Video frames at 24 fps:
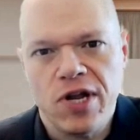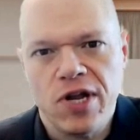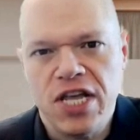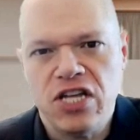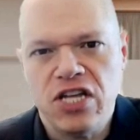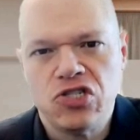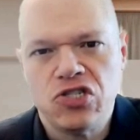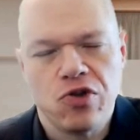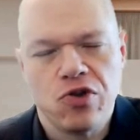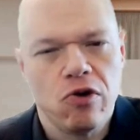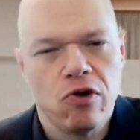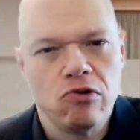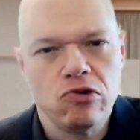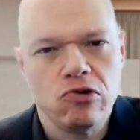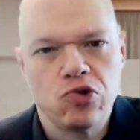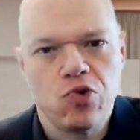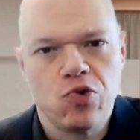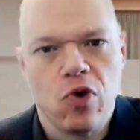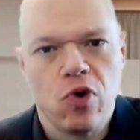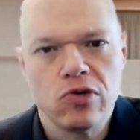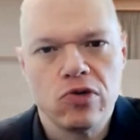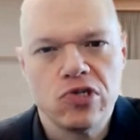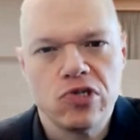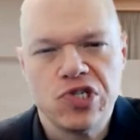each of those
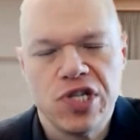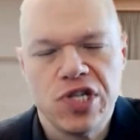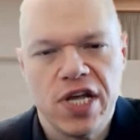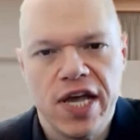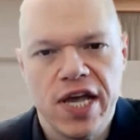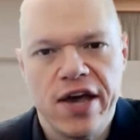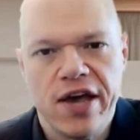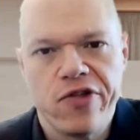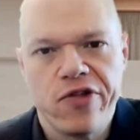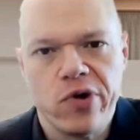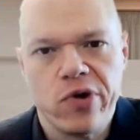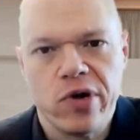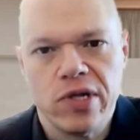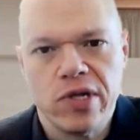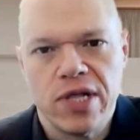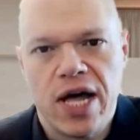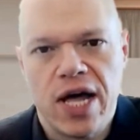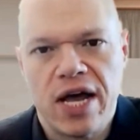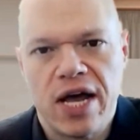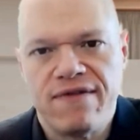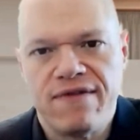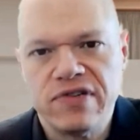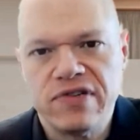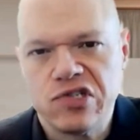rolls together a
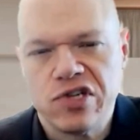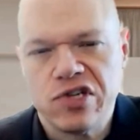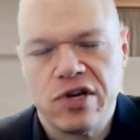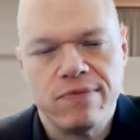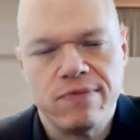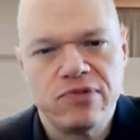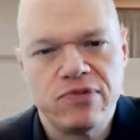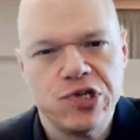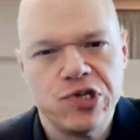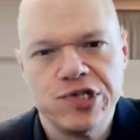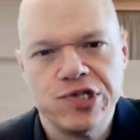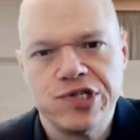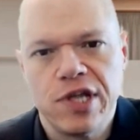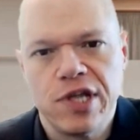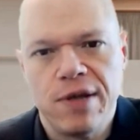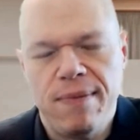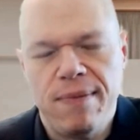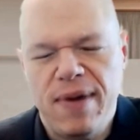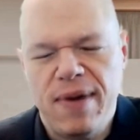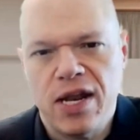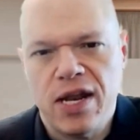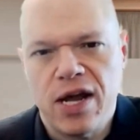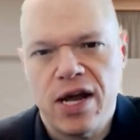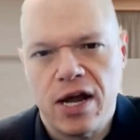lot of assumptions
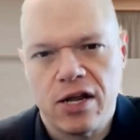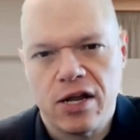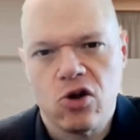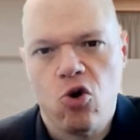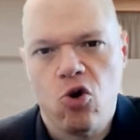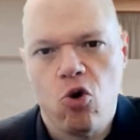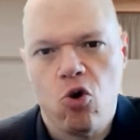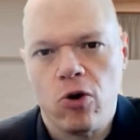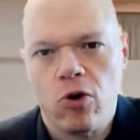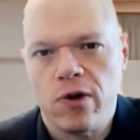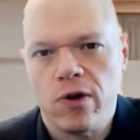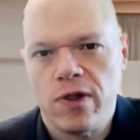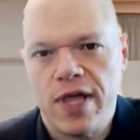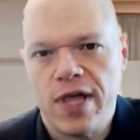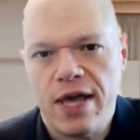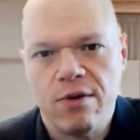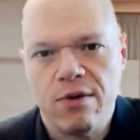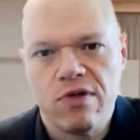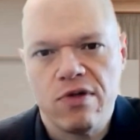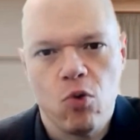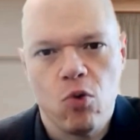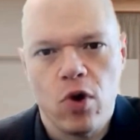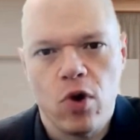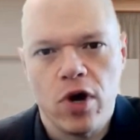that may not correlate
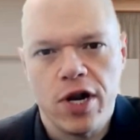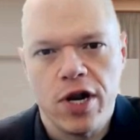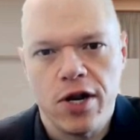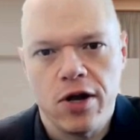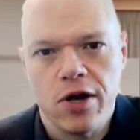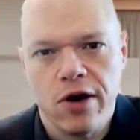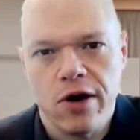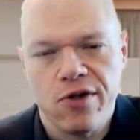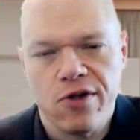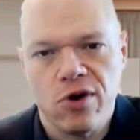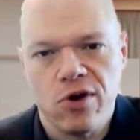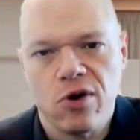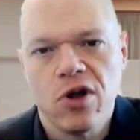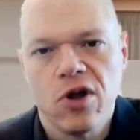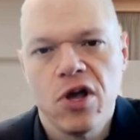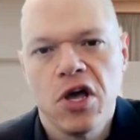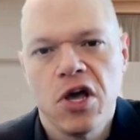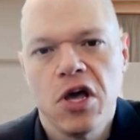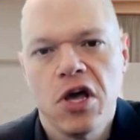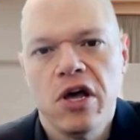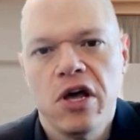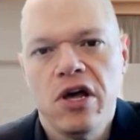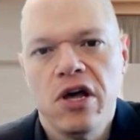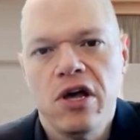with one another.
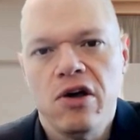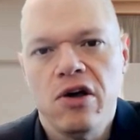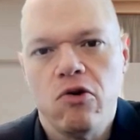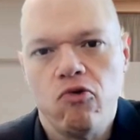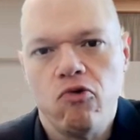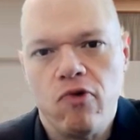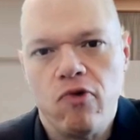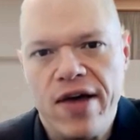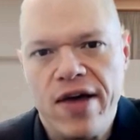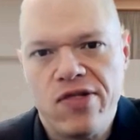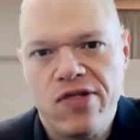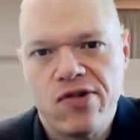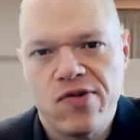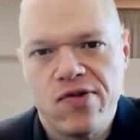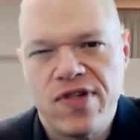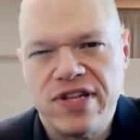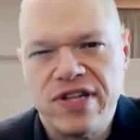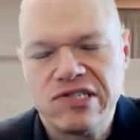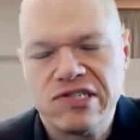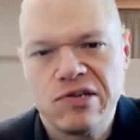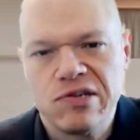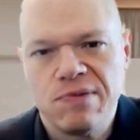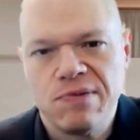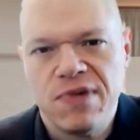Rather
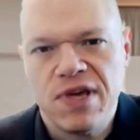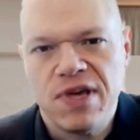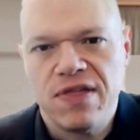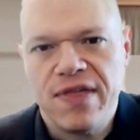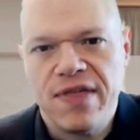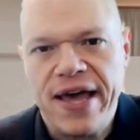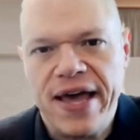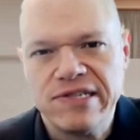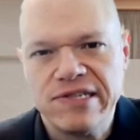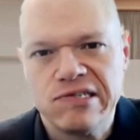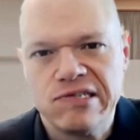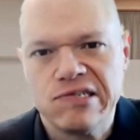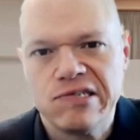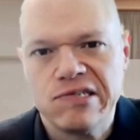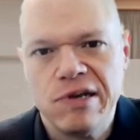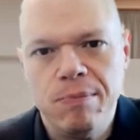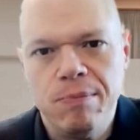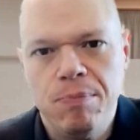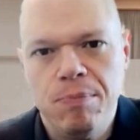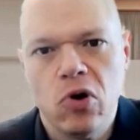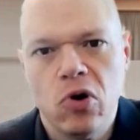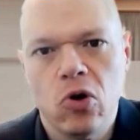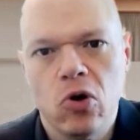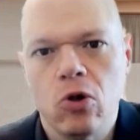than something that
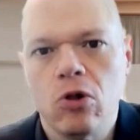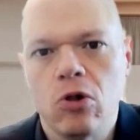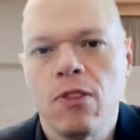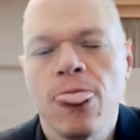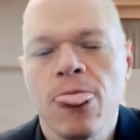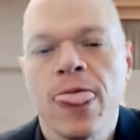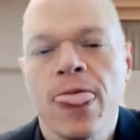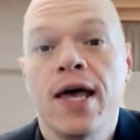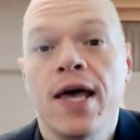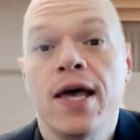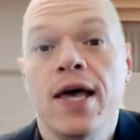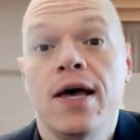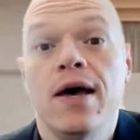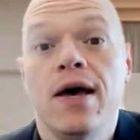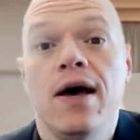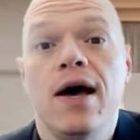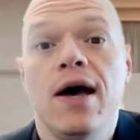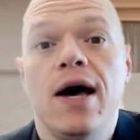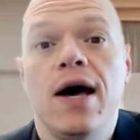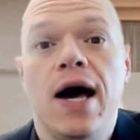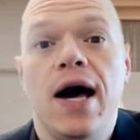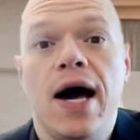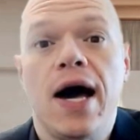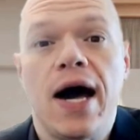simple,
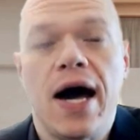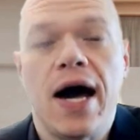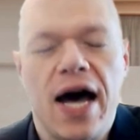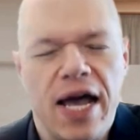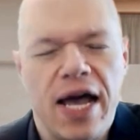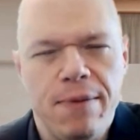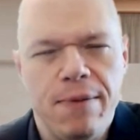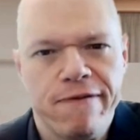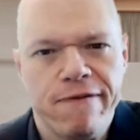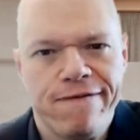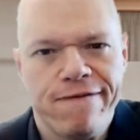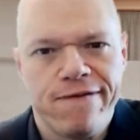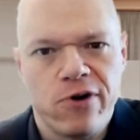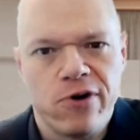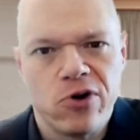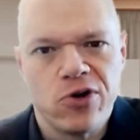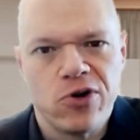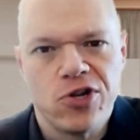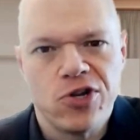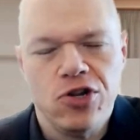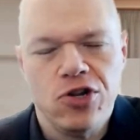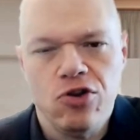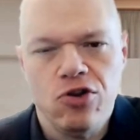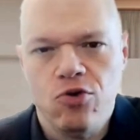I prefer
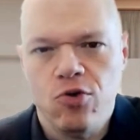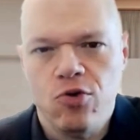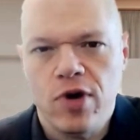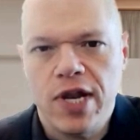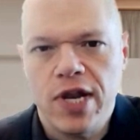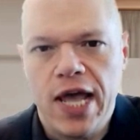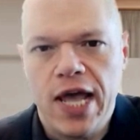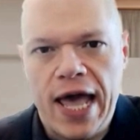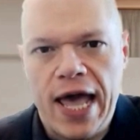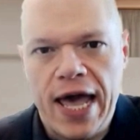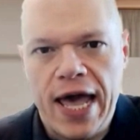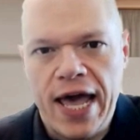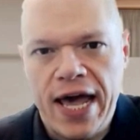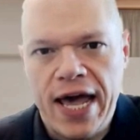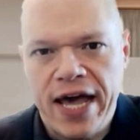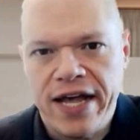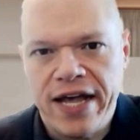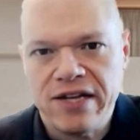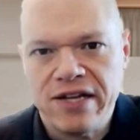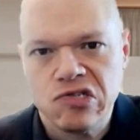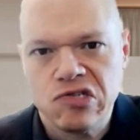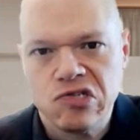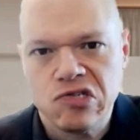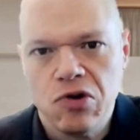to do it
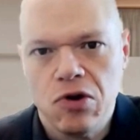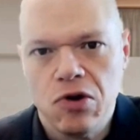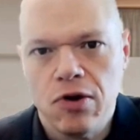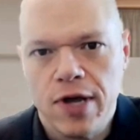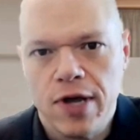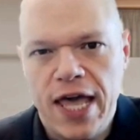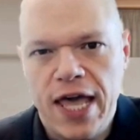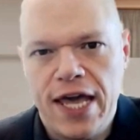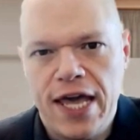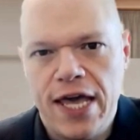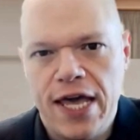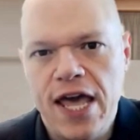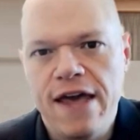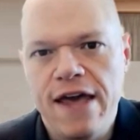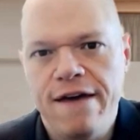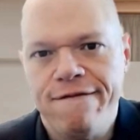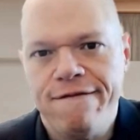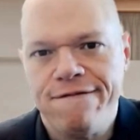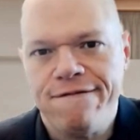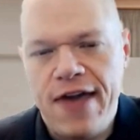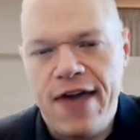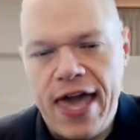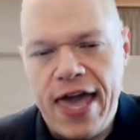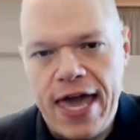as, okay, if